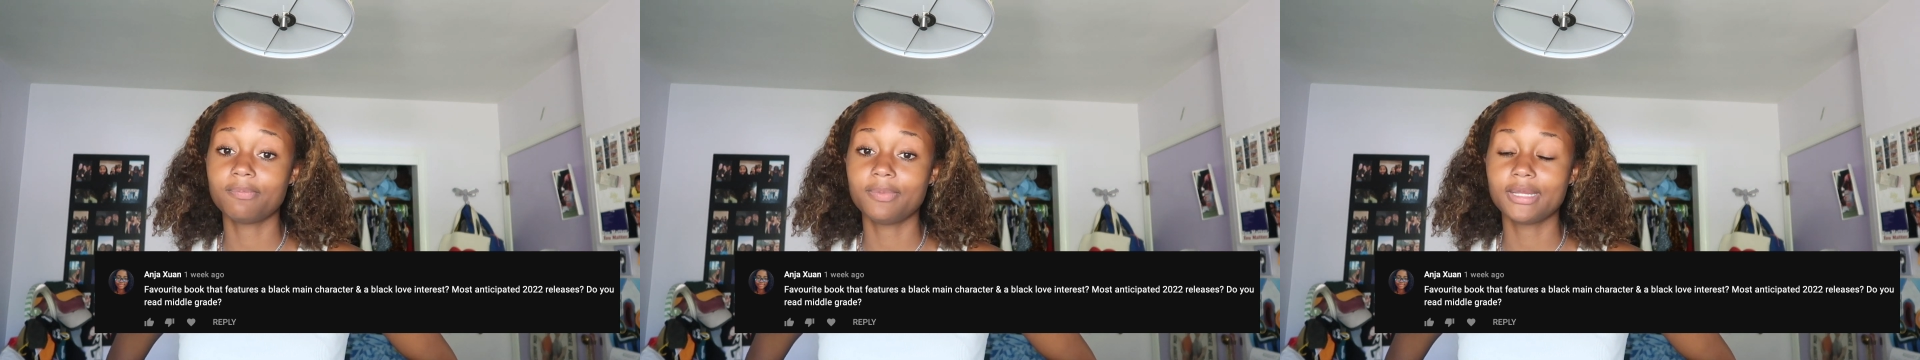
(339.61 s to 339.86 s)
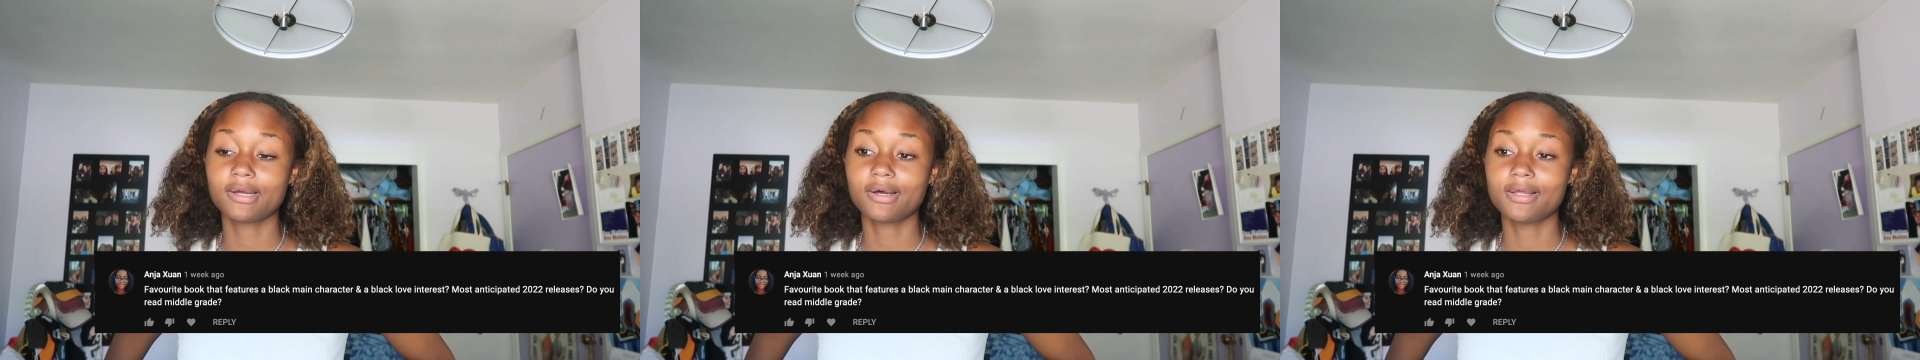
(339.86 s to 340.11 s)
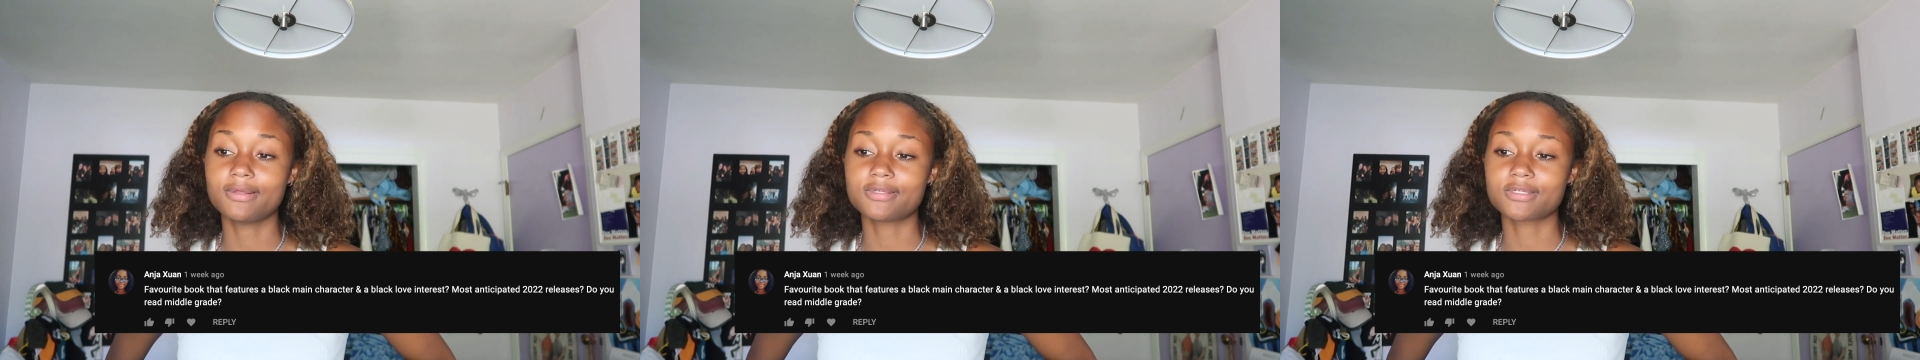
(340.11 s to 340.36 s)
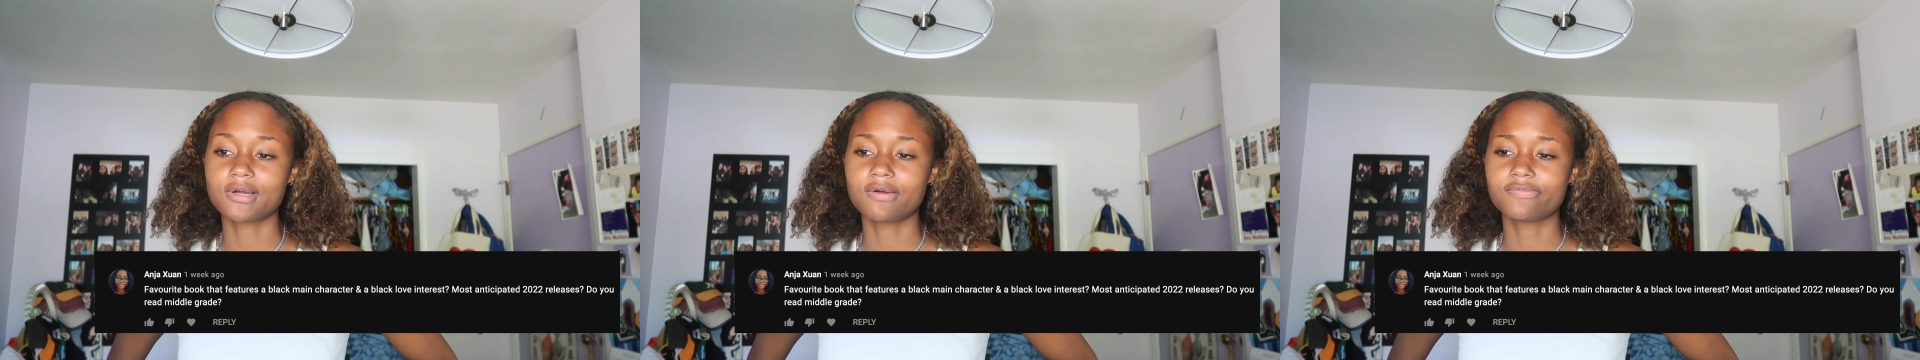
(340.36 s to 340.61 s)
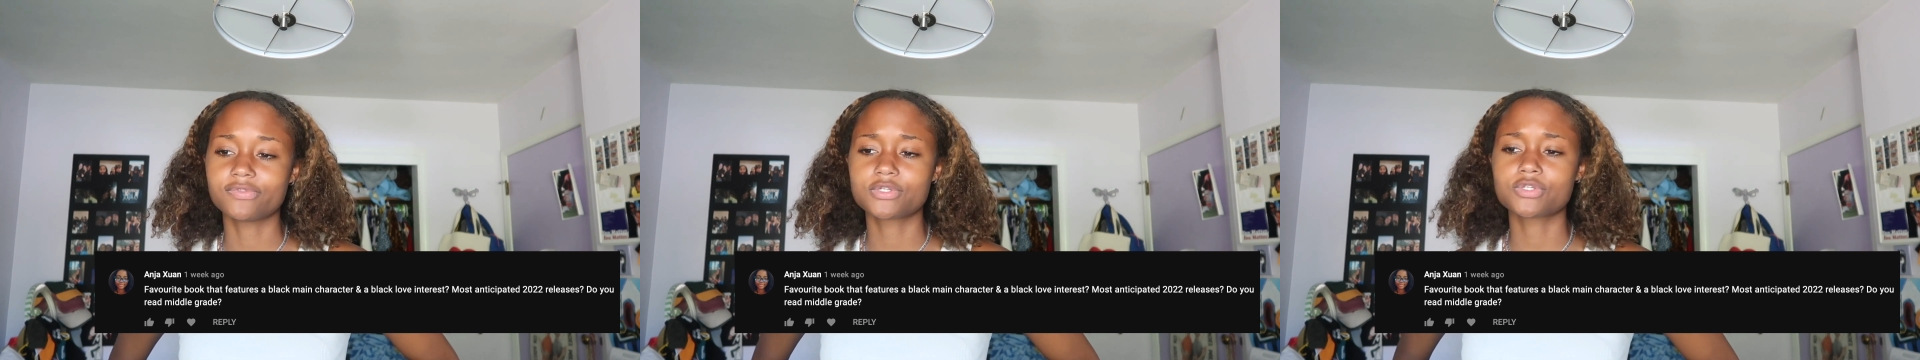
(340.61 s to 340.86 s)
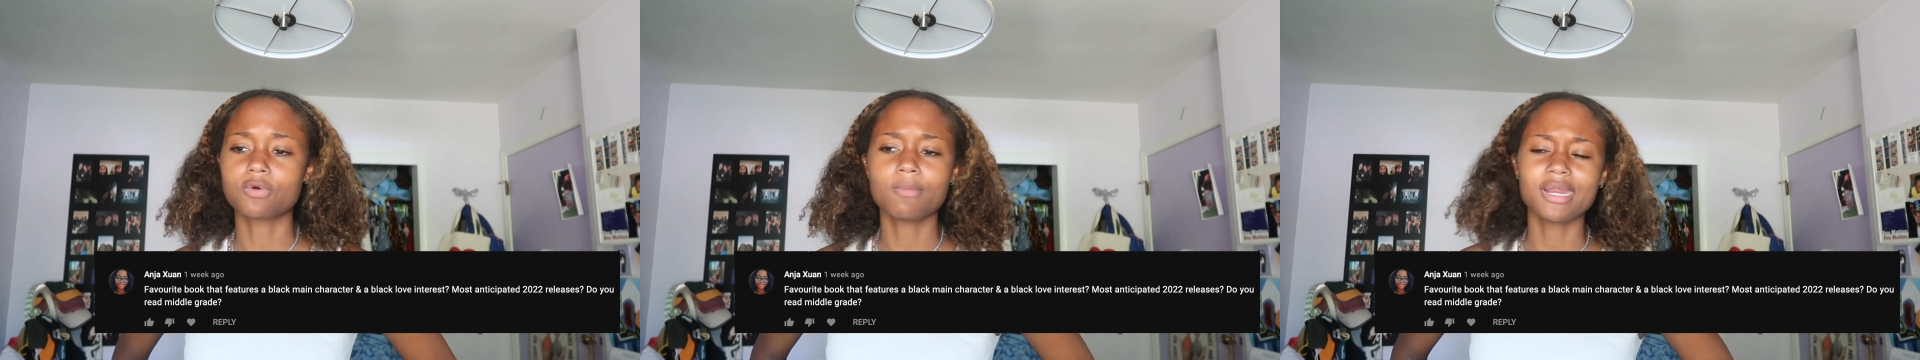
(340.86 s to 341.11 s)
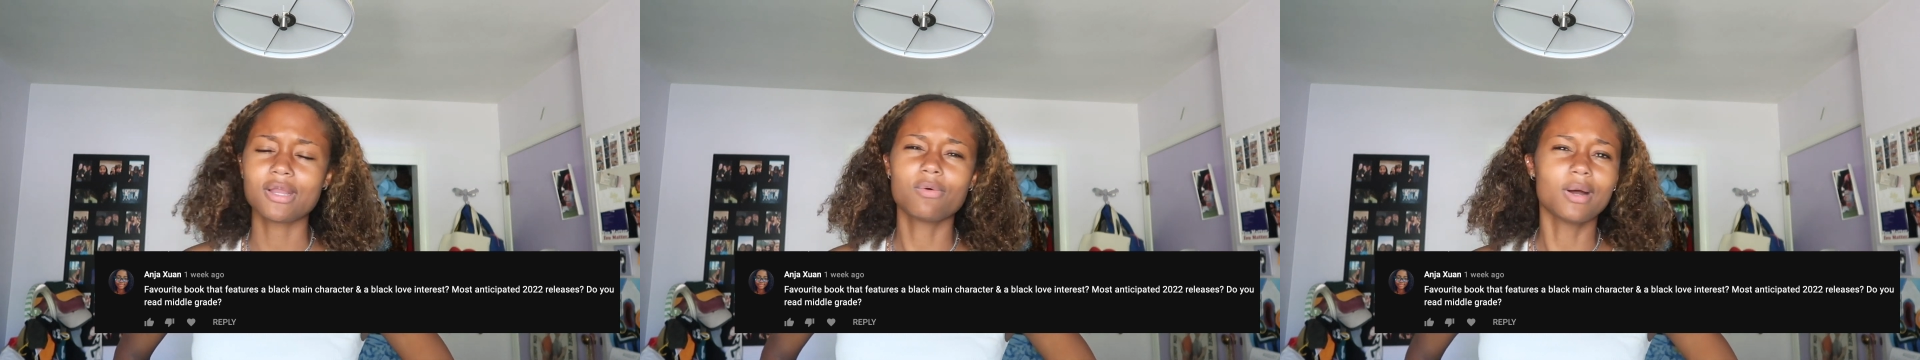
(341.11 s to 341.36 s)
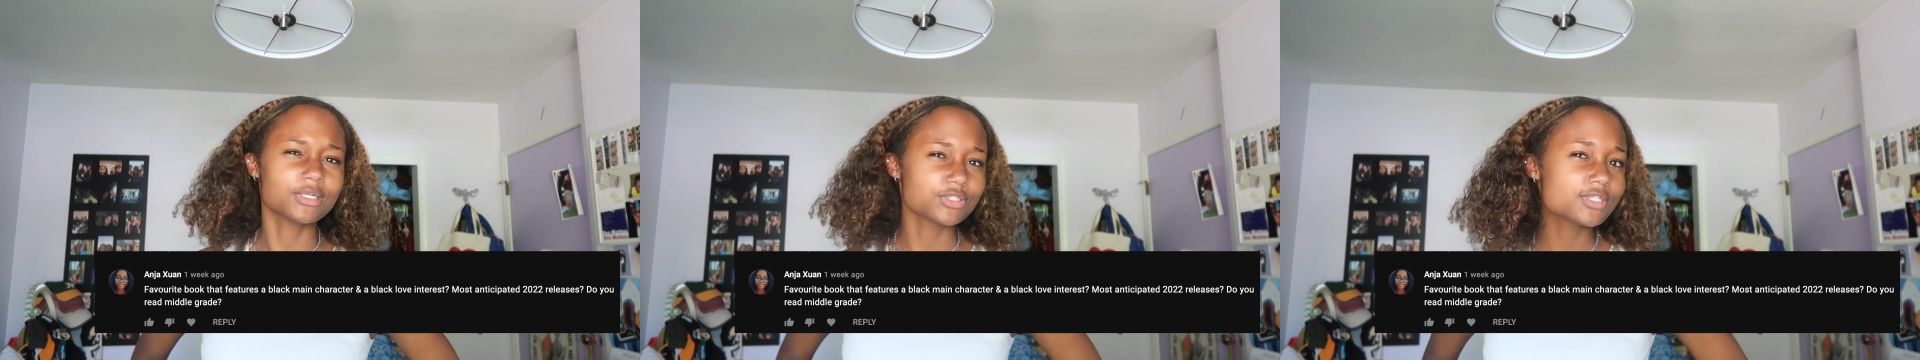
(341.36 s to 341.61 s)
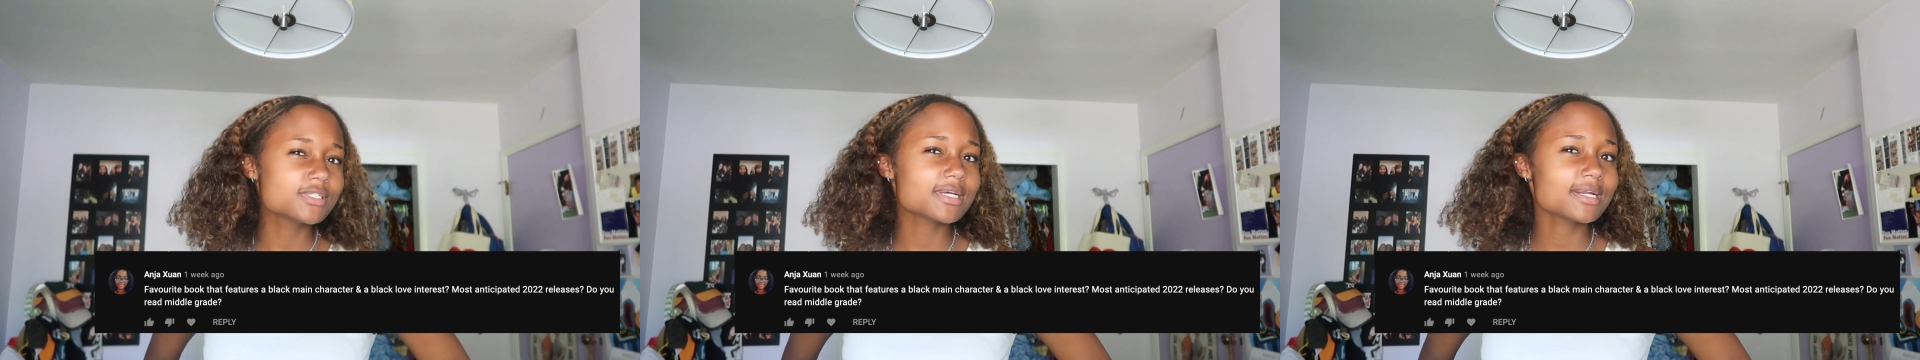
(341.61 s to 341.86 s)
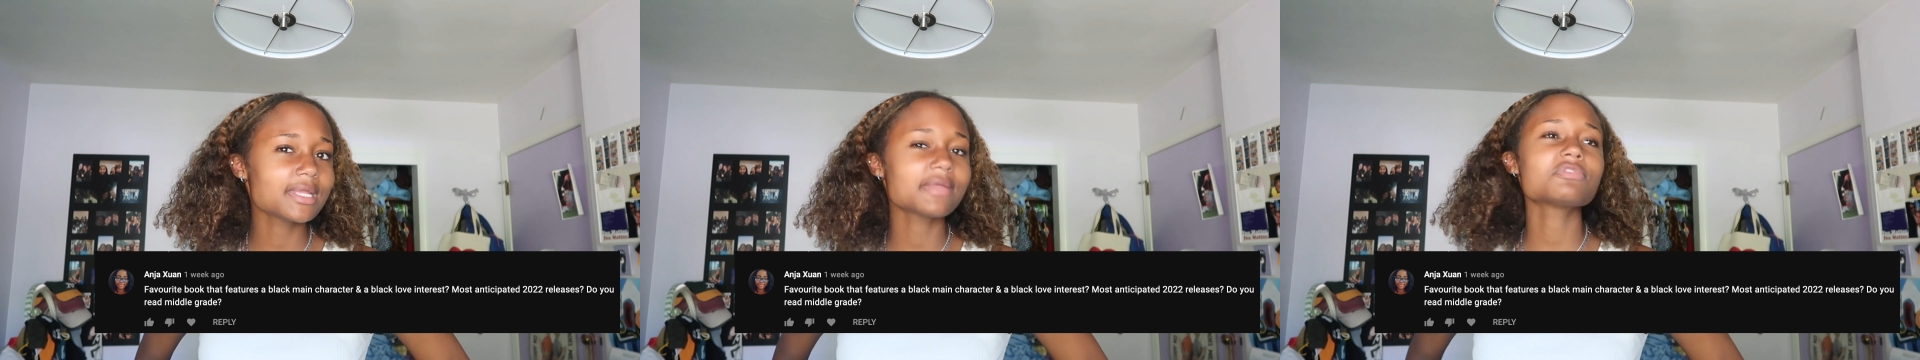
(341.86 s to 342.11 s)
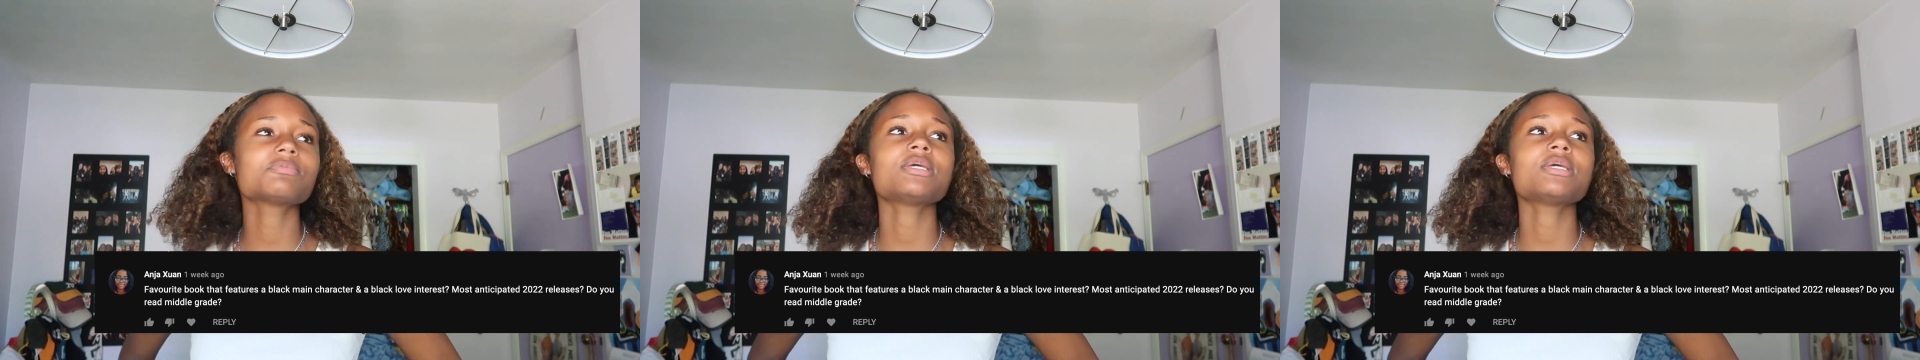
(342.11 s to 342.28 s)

because of so many questions that it gives